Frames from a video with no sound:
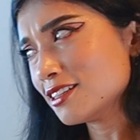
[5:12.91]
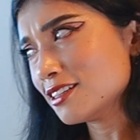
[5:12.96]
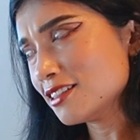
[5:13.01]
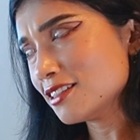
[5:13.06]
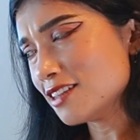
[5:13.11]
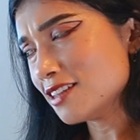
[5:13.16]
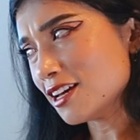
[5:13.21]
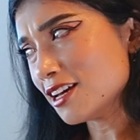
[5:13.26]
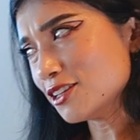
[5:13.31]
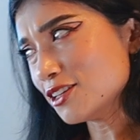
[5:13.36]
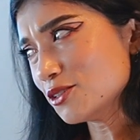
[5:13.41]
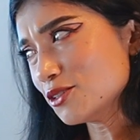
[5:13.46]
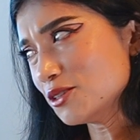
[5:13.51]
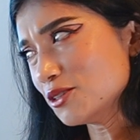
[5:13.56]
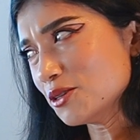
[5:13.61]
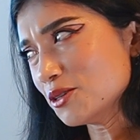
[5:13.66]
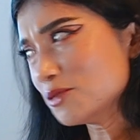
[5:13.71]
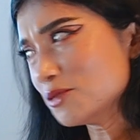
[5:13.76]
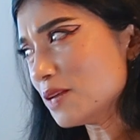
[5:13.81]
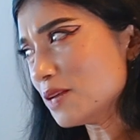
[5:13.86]
Yeah, you
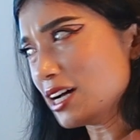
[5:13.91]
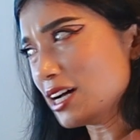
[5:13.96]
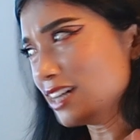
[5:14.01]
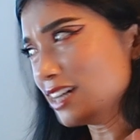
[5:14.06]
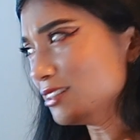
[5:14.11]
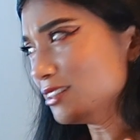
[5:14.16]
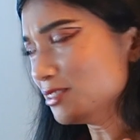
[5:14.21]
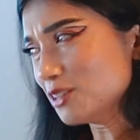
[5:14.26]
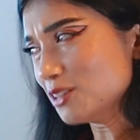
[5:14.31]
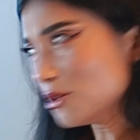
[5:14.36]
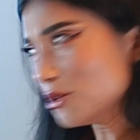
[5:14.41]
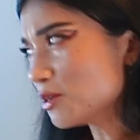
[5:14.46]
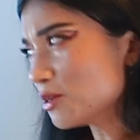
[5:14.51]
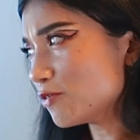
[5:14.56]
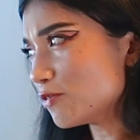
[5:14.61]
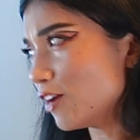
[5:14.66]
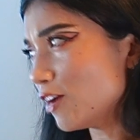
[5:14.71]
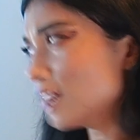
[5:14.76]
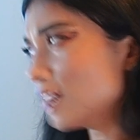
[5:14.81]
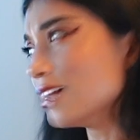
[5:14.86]
know, I don't know
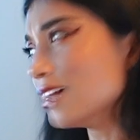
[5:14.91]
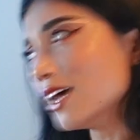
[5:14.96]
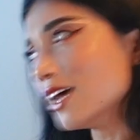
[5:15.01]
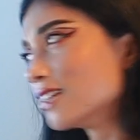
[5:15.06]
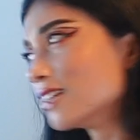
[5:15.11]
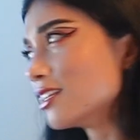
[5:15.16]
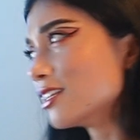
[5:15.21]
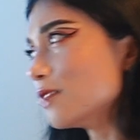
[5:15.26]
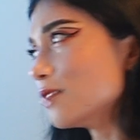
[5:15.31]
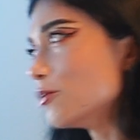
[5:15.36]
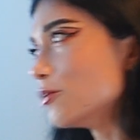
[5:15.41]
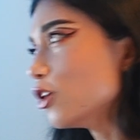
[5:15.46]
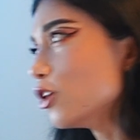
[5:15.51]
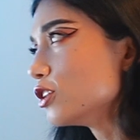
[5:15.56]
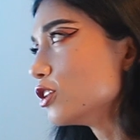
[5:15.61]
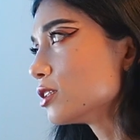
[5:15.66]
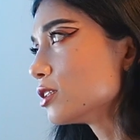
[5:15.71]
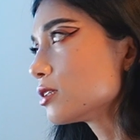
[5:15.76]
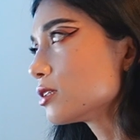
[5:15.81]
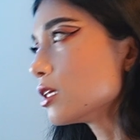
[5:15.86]
if I like them,
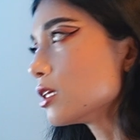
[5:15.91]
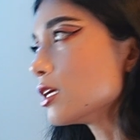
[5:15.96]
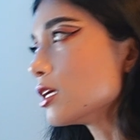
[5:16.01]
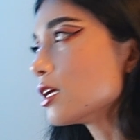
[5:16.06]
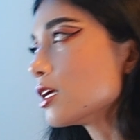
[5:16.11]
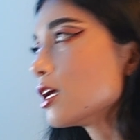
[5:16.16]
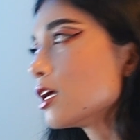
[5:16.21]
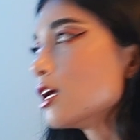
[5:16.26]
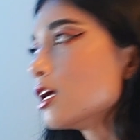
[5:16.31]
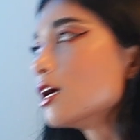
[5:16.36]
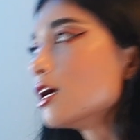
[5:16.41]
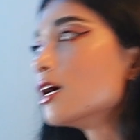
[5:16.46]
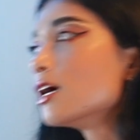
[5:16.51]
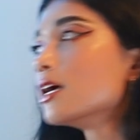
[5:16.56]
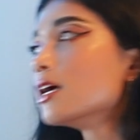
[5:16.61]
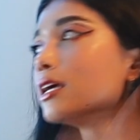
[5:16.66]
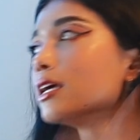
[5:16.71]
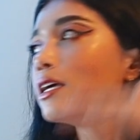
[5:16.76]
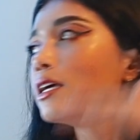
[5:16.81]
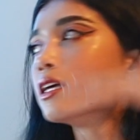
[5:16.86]
honestly.
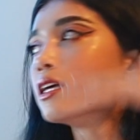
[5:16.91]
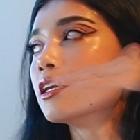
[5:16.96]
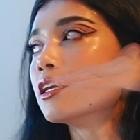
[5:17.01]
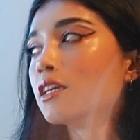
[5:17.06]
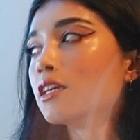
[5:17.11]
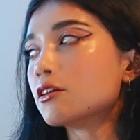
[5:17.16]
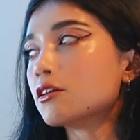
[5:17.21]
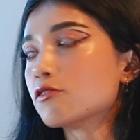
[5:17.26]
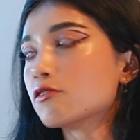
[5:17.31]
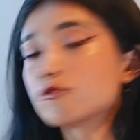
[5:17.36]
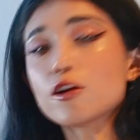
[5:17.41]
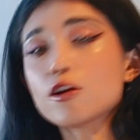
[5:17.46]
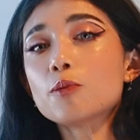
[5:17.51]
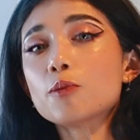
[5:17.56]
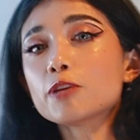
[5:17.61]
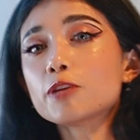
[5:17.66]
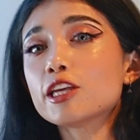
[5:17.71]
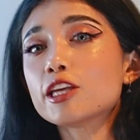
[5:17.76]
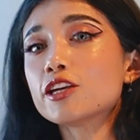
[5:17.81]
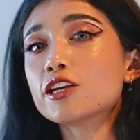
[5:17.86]

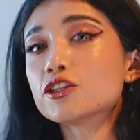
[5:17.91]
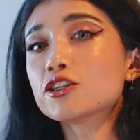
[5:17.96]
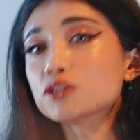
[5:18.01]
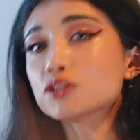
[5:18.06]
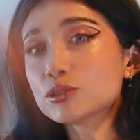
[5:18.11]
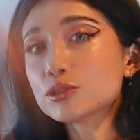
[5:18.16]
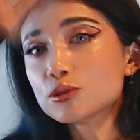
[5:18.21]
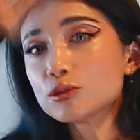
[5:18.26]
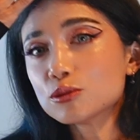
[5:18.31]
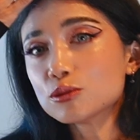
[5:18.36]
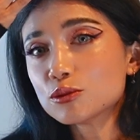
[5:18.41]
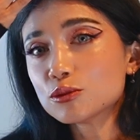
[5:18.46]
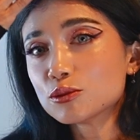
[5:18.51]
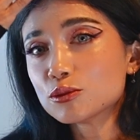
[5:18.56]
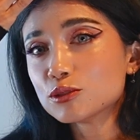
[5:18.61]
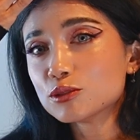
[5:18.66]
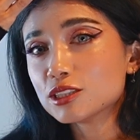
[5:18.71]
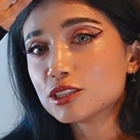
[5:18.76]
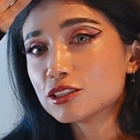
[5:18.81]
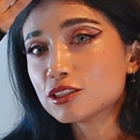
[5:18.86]
From here
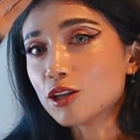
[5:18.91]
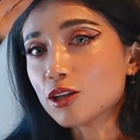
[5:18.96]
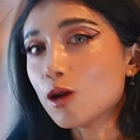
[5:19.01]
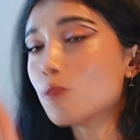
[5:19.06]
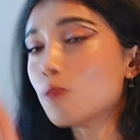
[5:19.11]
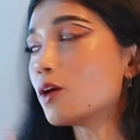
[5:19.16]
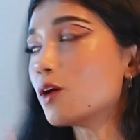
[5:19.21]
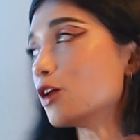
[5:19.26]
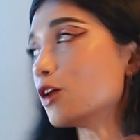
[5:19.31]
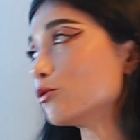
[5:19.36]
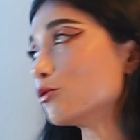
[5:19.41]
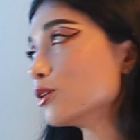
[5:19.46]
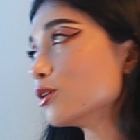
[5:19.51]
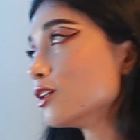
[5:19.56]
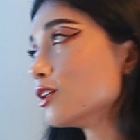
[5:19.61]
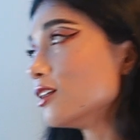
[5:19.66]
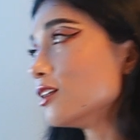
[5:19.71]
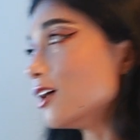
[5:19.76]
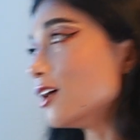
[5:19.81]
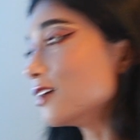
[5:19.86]
to the top, I
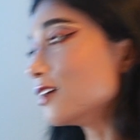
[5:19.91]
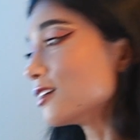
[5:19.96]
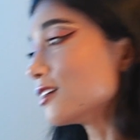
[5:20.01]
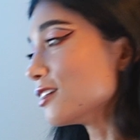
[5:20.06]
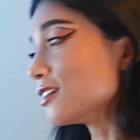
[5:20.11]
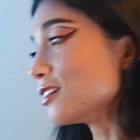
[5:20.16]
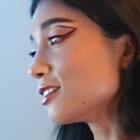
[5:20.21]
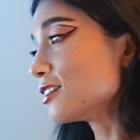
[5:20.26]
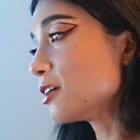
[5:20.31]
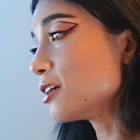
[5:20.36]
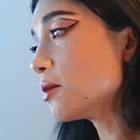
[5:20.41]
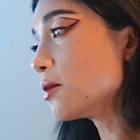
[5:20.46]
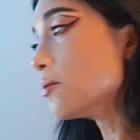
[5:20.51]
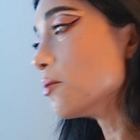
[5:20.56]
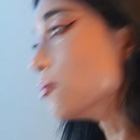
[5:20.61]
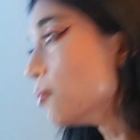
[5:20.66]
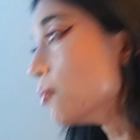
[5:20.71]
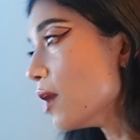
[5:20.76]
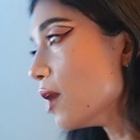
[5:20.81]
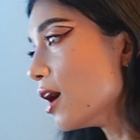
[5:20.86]
really like it,
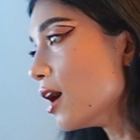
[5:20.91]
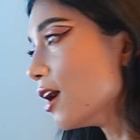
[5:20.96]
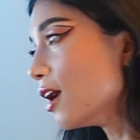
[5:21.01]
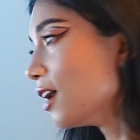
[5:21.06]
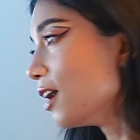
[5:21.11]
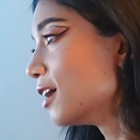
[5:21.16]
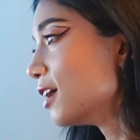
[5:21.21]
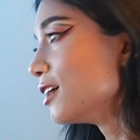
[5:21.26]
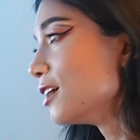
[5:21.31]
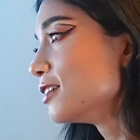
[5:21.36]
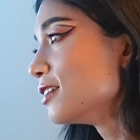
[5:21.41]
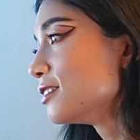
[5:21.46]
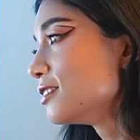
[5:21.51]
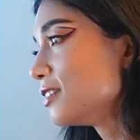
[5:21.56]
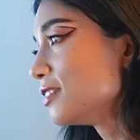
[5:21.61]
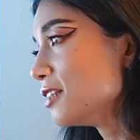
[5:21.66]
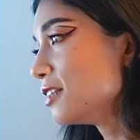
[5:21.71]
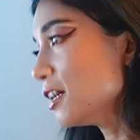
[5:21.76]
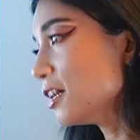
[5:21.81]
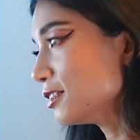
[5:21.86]
but
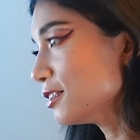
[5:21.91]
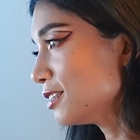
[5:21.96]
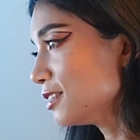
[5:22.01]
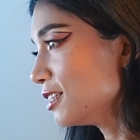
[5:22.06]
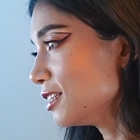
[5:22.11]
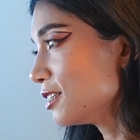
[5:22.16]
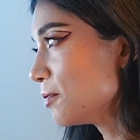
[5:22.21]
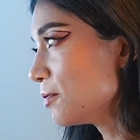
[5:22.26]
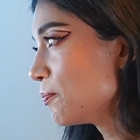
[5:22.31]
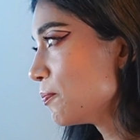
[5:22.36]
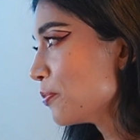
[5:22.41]
that's it.